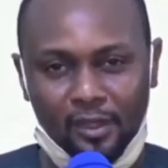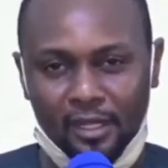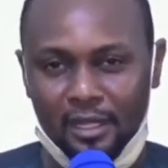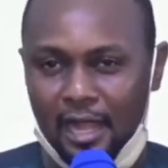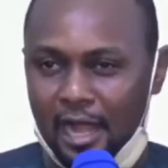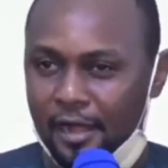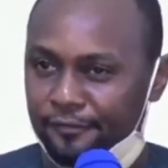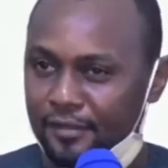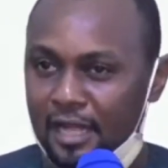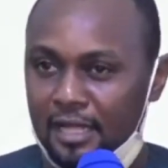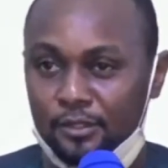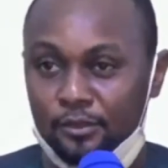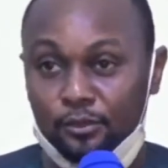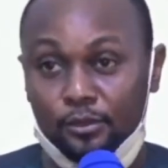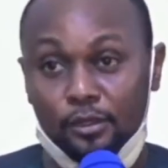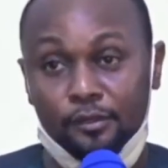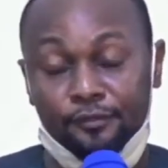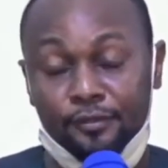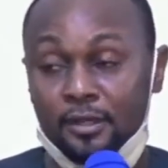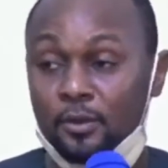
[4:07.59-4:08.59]
After the
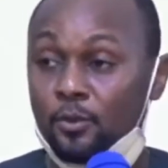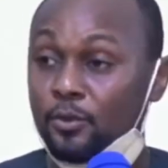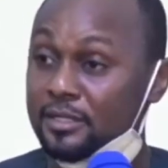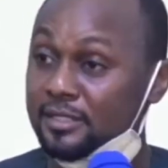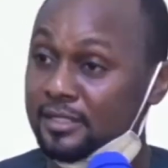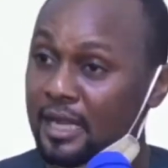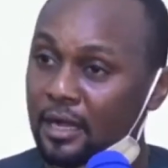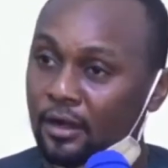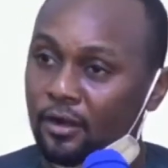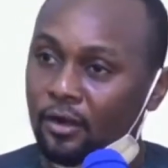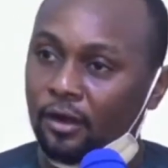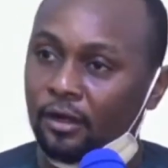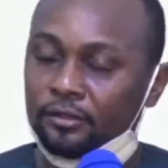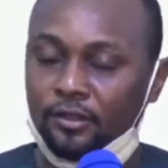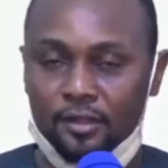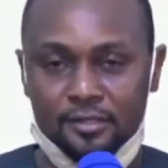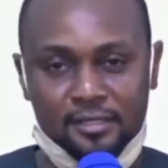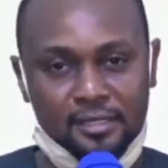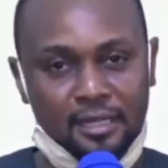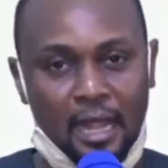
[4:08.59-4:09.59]
roofing, we thank God,
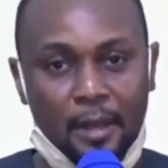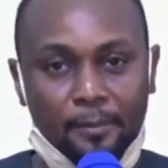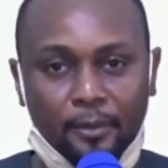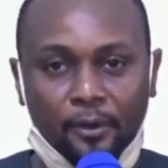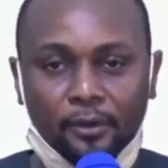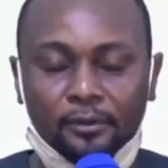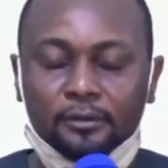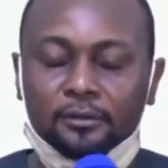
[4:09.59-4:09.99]
nothing happened.